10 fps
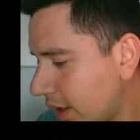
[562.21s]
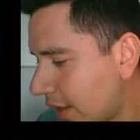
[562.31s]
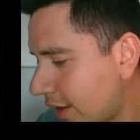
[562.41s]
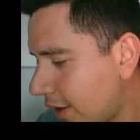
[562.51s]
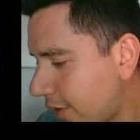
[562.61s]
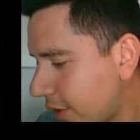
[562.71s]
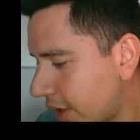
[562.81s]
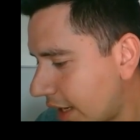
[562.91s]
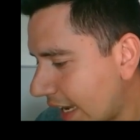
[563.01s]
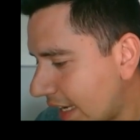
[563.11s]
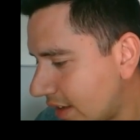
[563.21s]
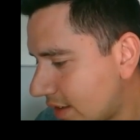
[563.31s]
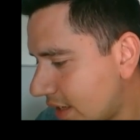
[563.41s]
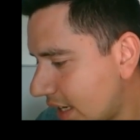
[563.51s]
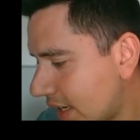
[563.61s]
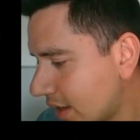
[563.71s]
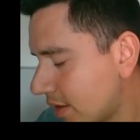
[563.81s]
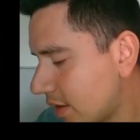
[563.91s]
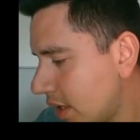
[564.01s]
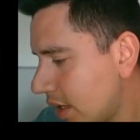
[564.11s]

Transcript: And then if you go to 96,